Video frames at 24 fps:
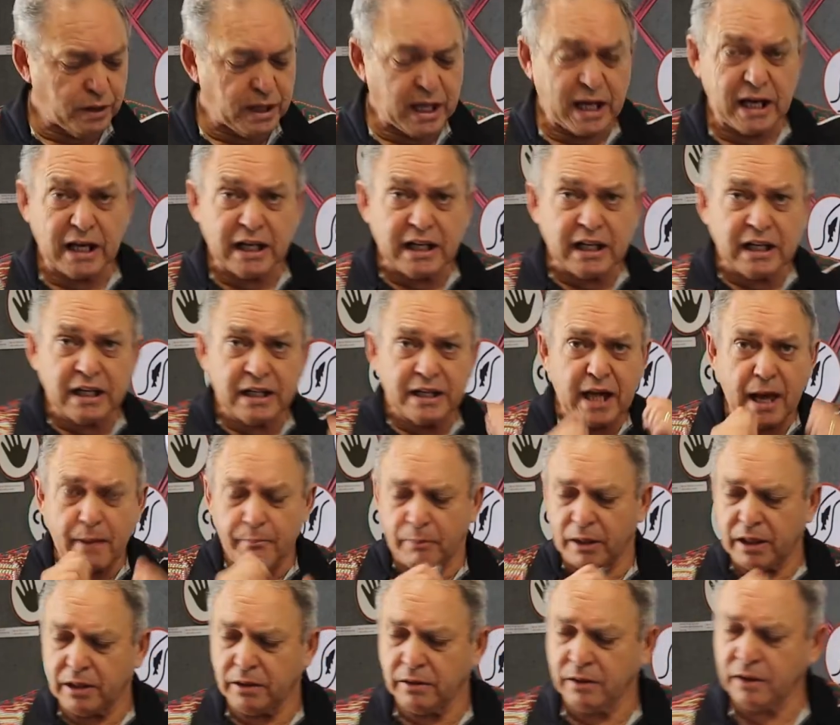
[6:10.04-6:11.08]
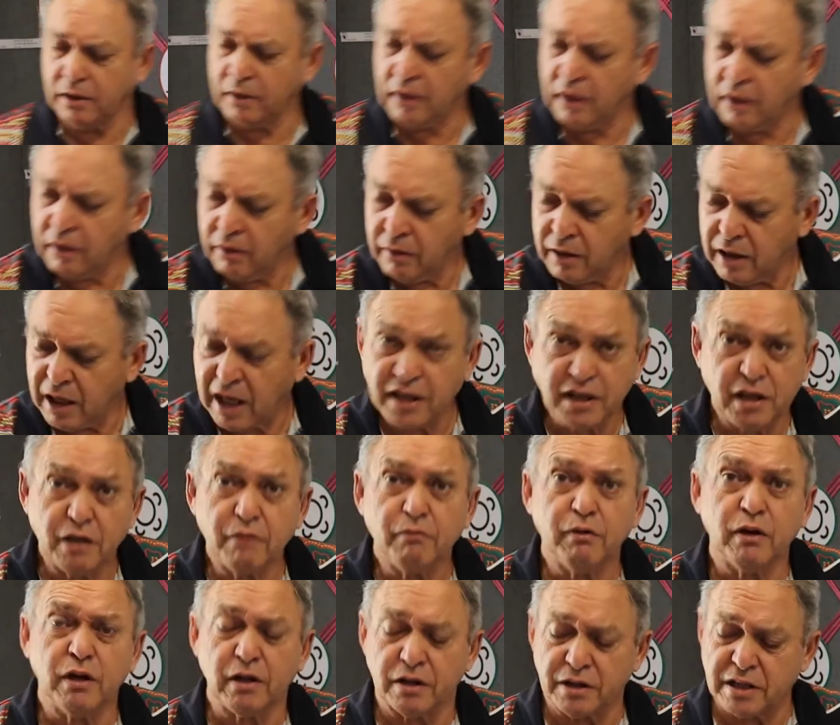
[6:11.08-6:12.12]
with that little dabbing, you know. And
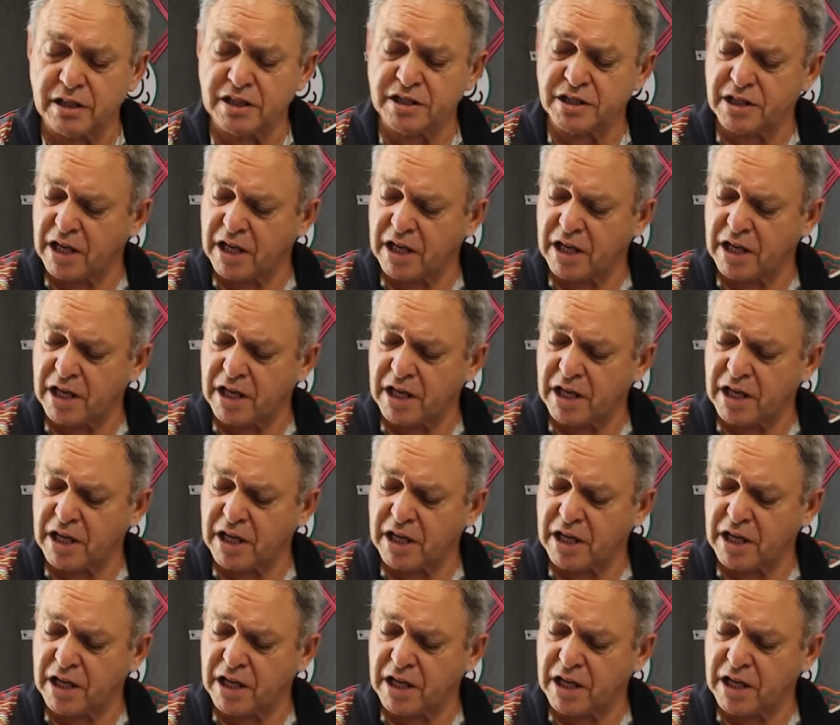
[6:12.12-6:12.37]
you've learnt this